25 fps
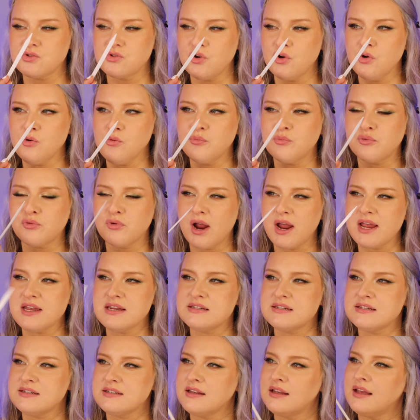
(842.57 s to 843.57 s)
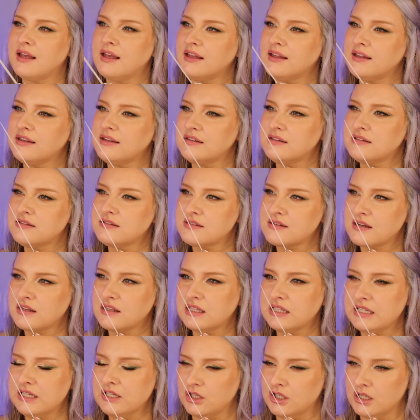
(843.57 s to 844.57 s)
so bright and
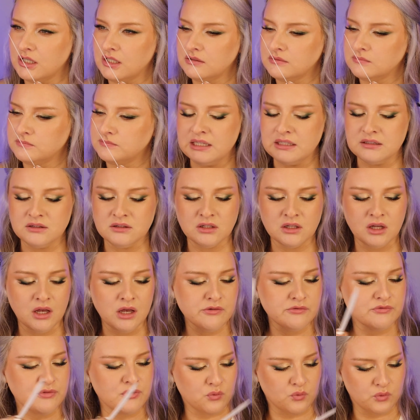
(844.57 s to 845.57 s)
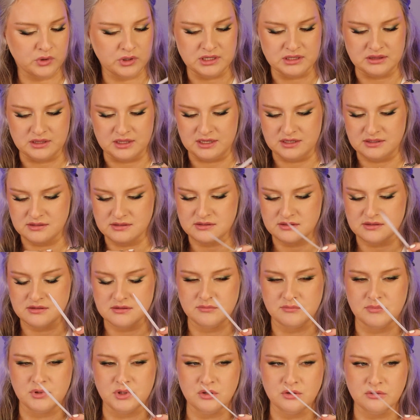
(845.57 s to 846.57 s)
clear. I love the wood in this.
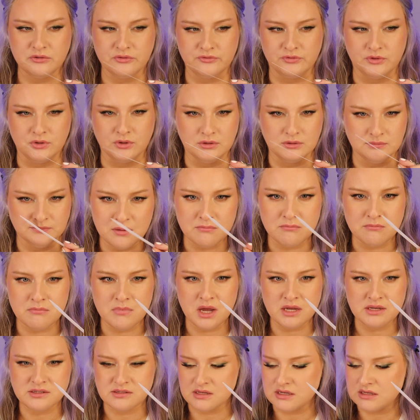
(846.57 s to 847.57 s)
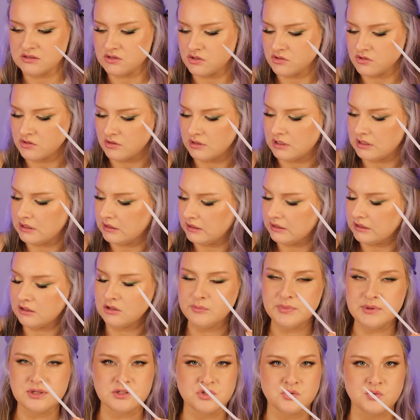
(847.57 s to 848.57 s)
Beautiful. The musk is also a
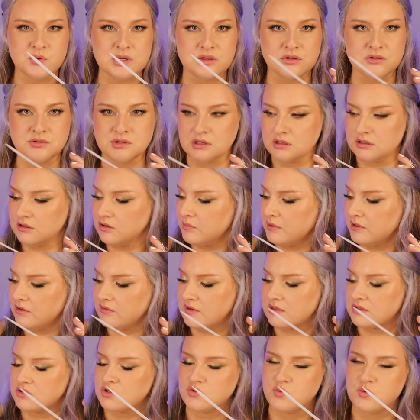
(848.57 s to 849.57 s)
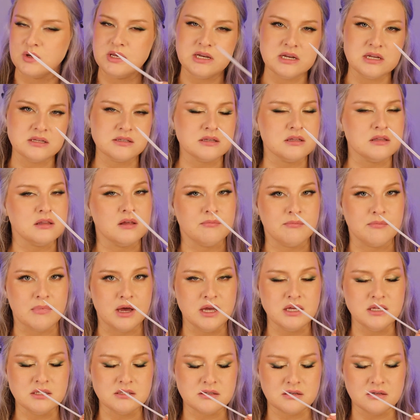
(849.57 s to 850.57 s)
little bit sweet. There's a little bit of a sweetness in the
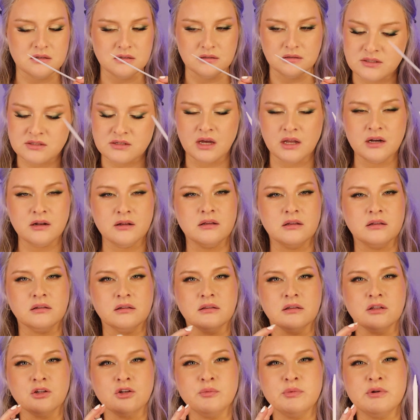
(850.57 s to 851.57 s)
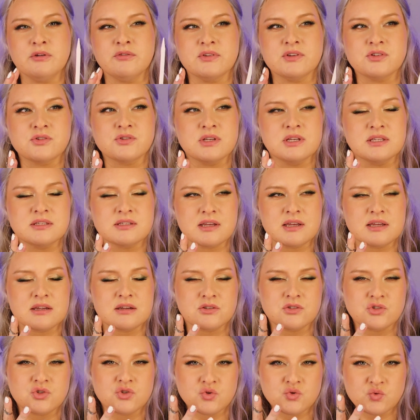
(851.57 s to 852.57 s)
musk. It's got a little bit of it's like
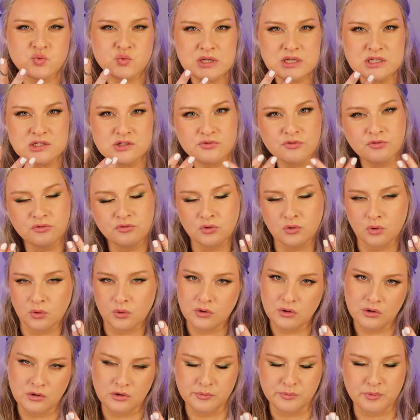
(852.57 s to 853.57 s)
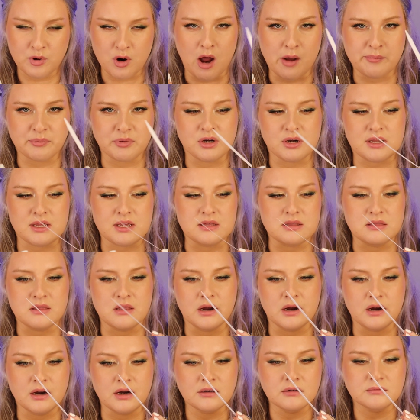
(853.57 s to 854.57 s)
a sweet floral property in
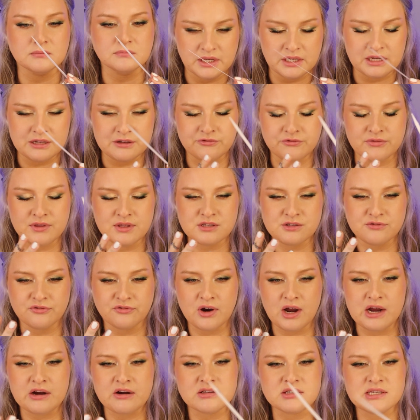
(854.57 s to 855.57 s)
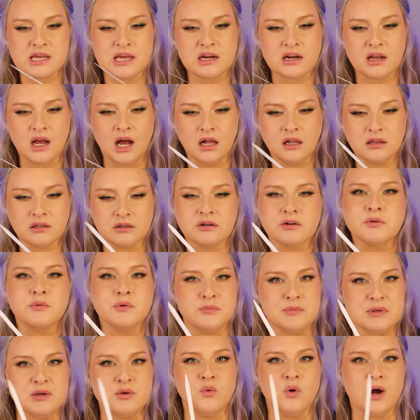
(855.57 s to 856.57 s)
there. Like if this fragrance had a color, it
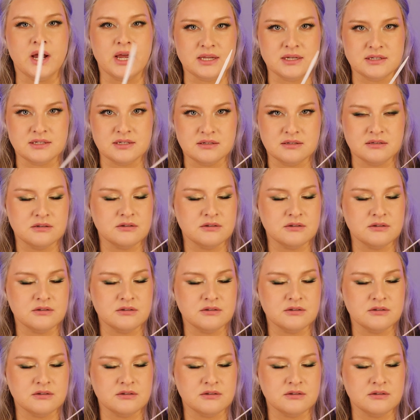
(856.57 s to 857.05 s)
would be white.